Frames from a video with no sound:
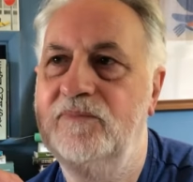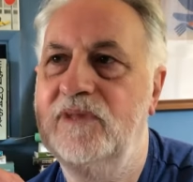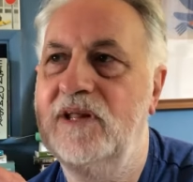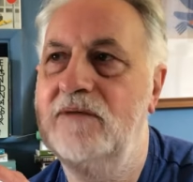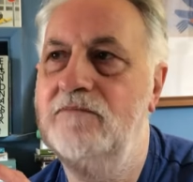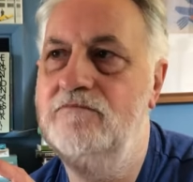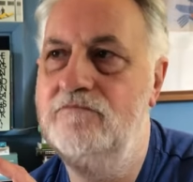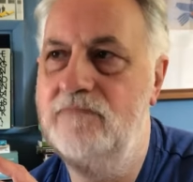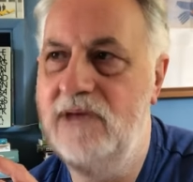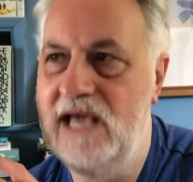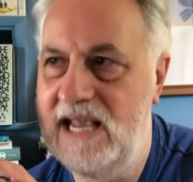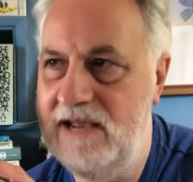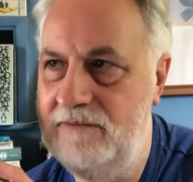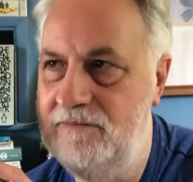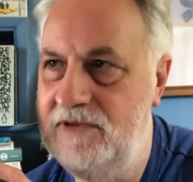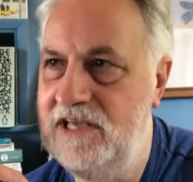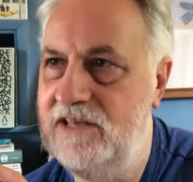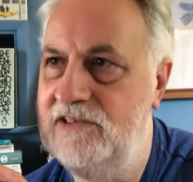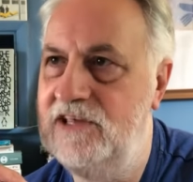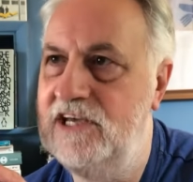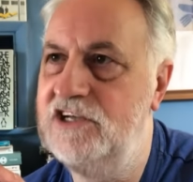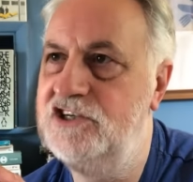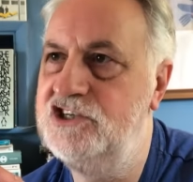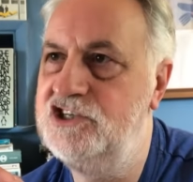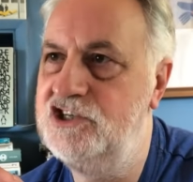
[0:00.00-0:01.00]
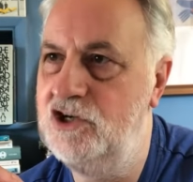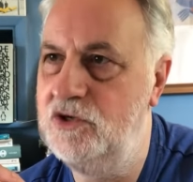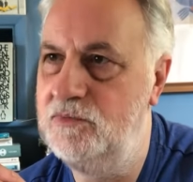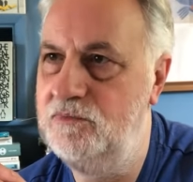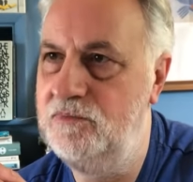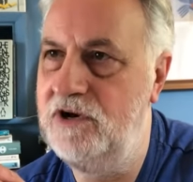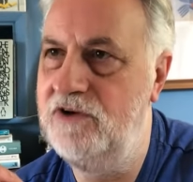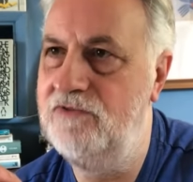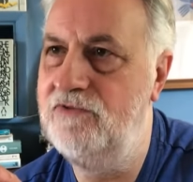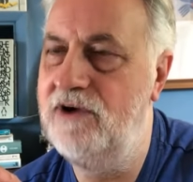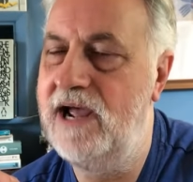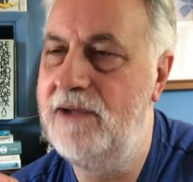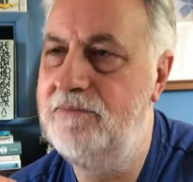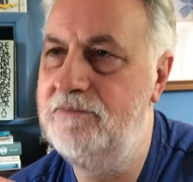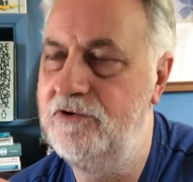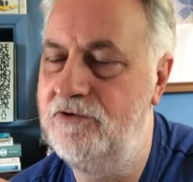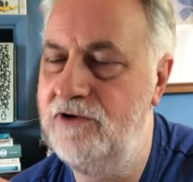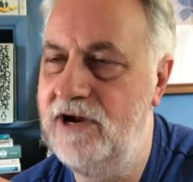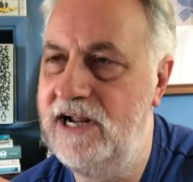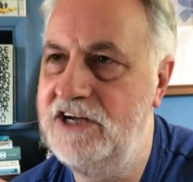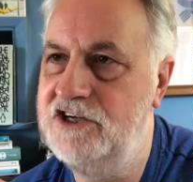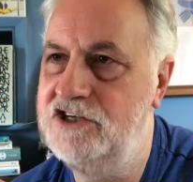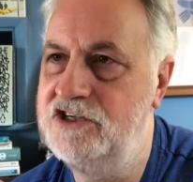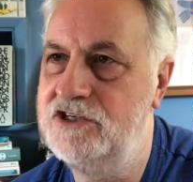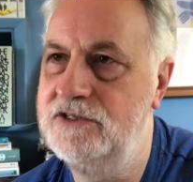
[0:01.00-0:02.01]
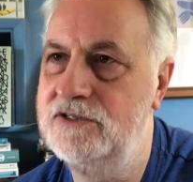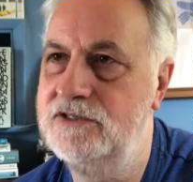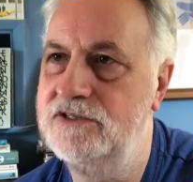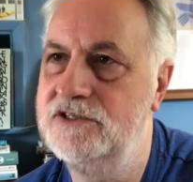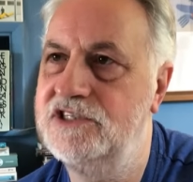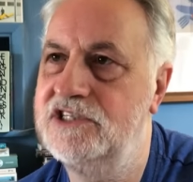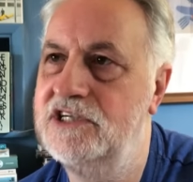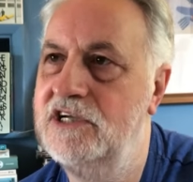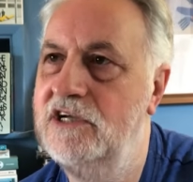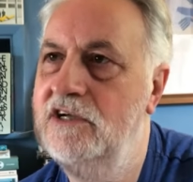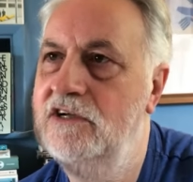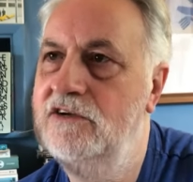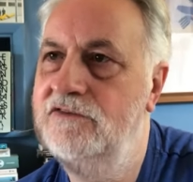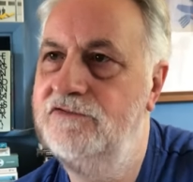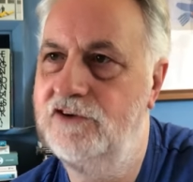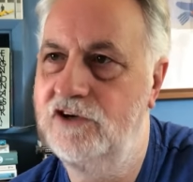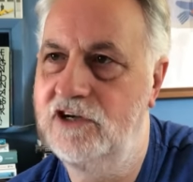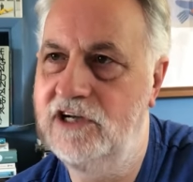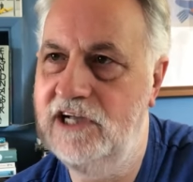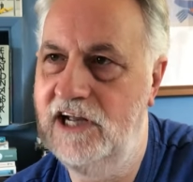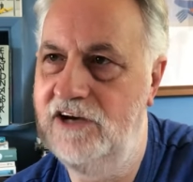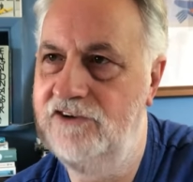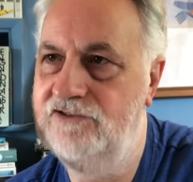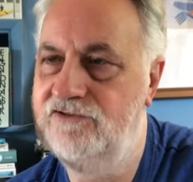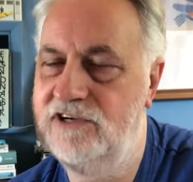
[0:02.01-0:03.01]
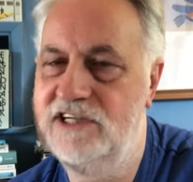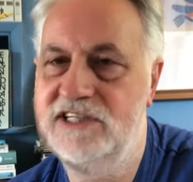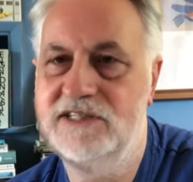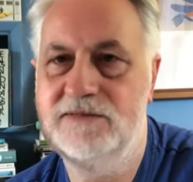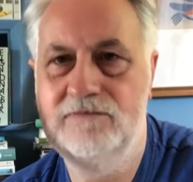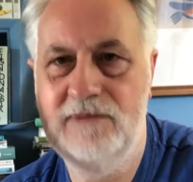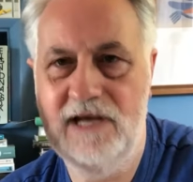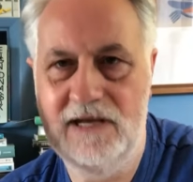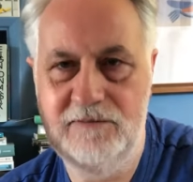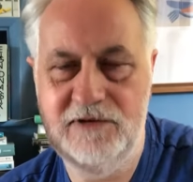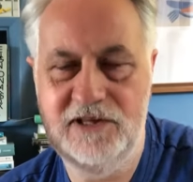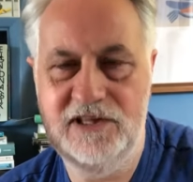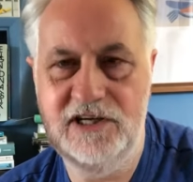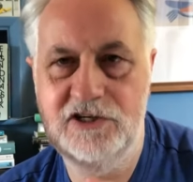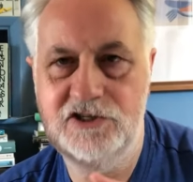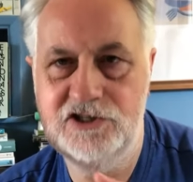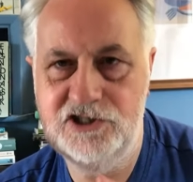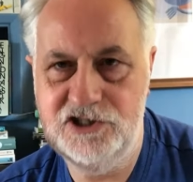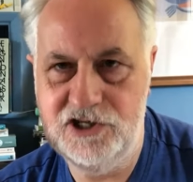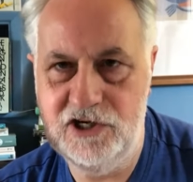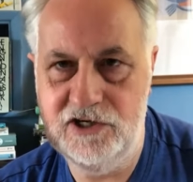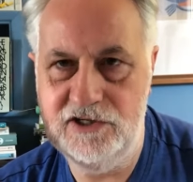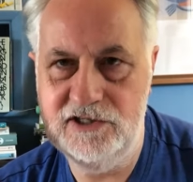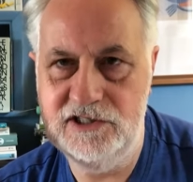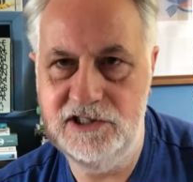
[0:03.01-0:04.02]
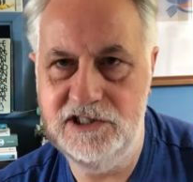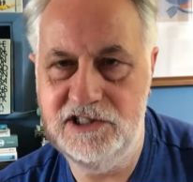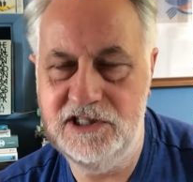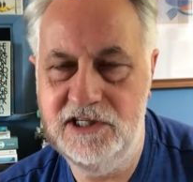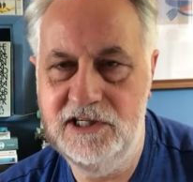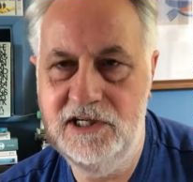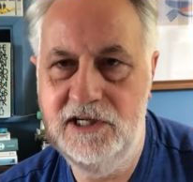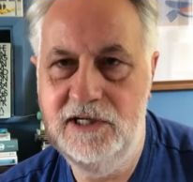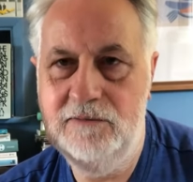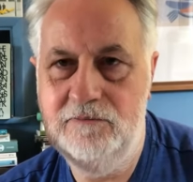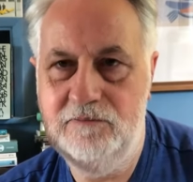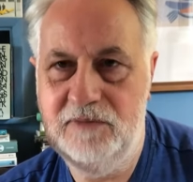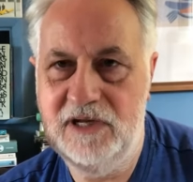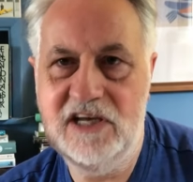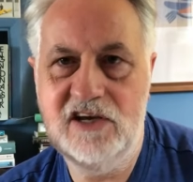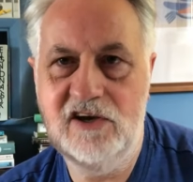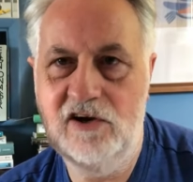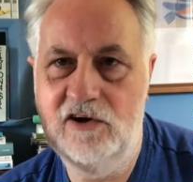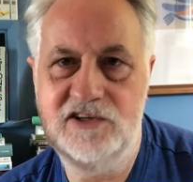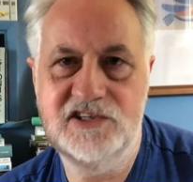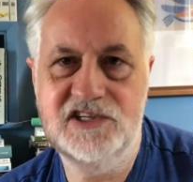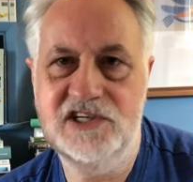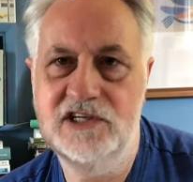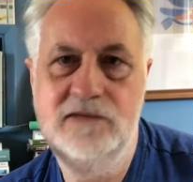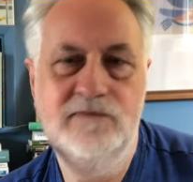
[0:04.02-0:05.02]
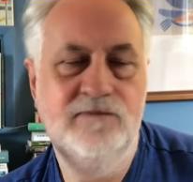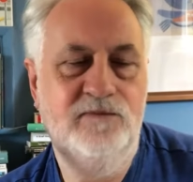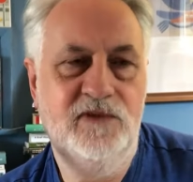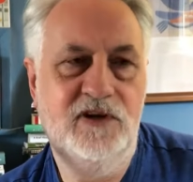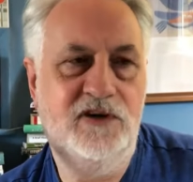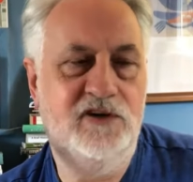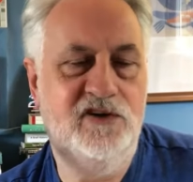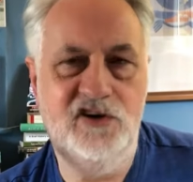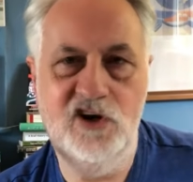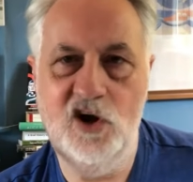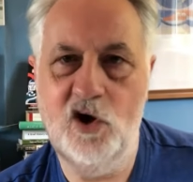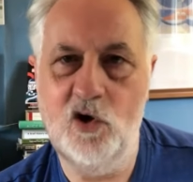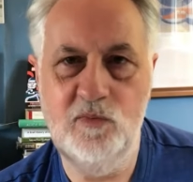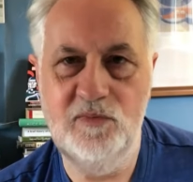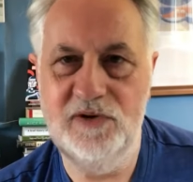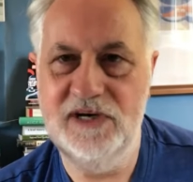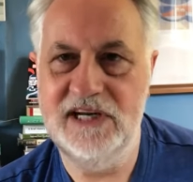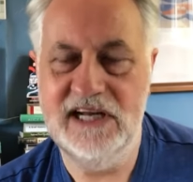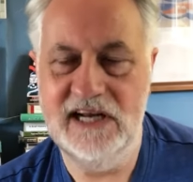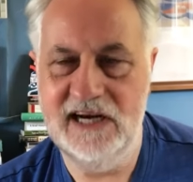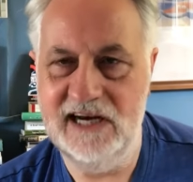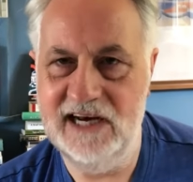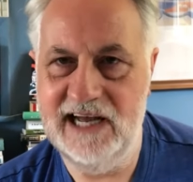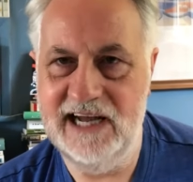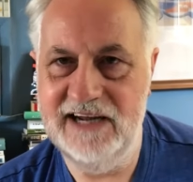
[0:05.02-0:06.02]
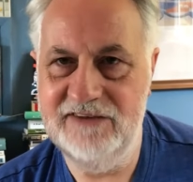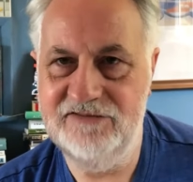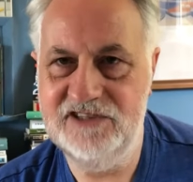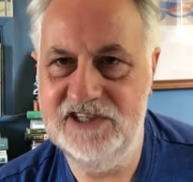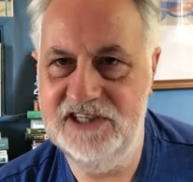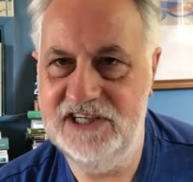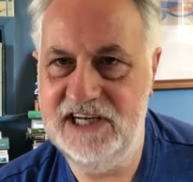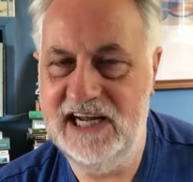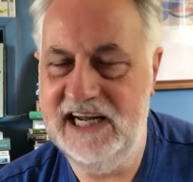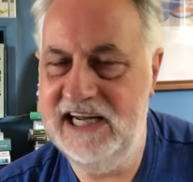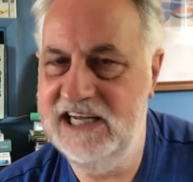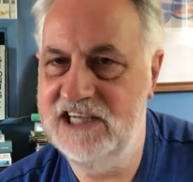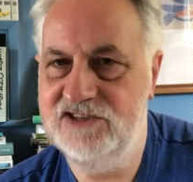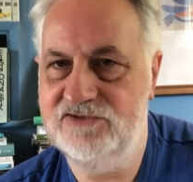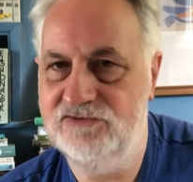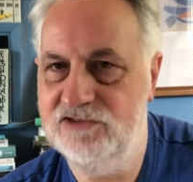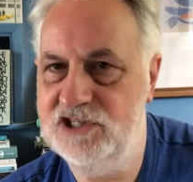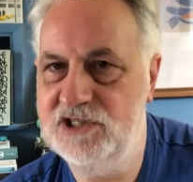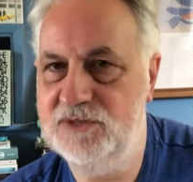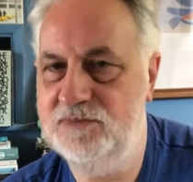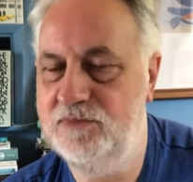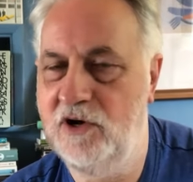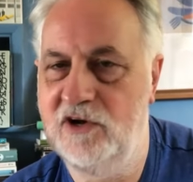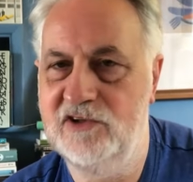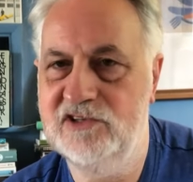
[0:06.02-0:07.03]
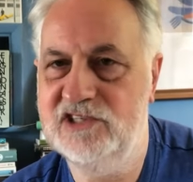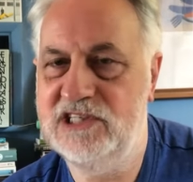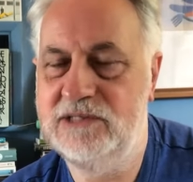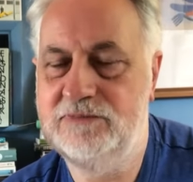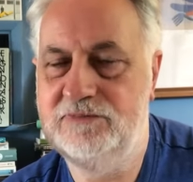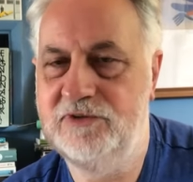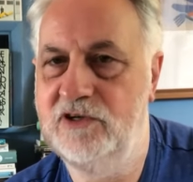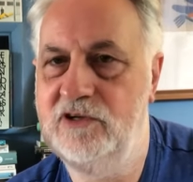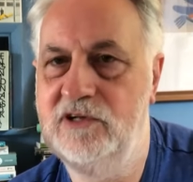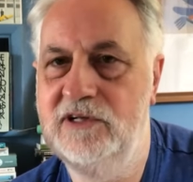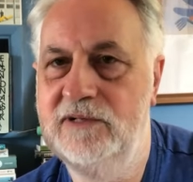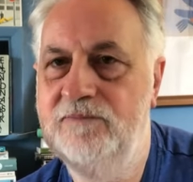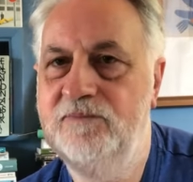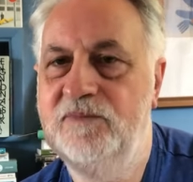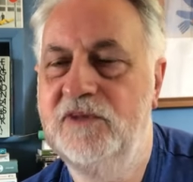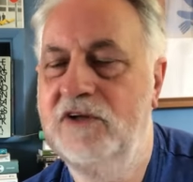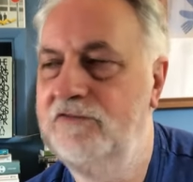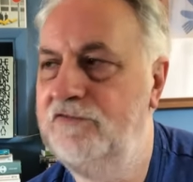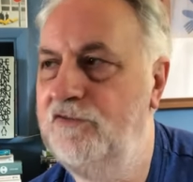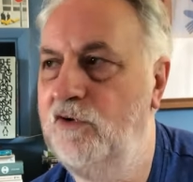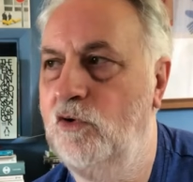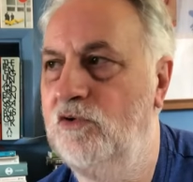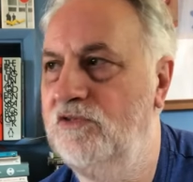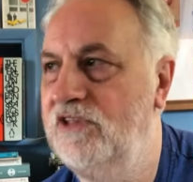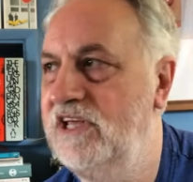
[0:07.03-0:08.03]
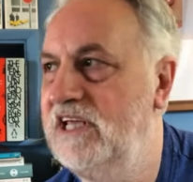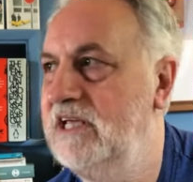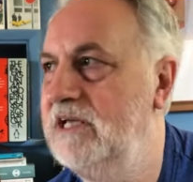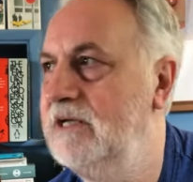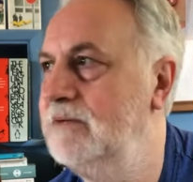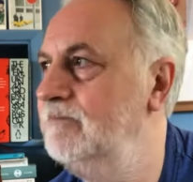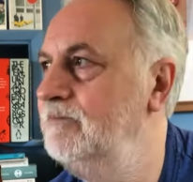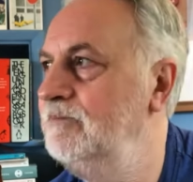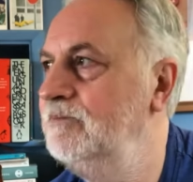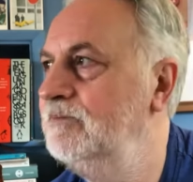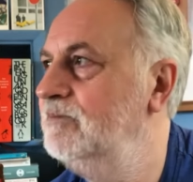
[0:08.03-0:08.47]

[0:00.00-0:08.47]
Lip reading: maybe there should be reparations for countries, maybe there shouldn't, because nobody alive today is responsible for the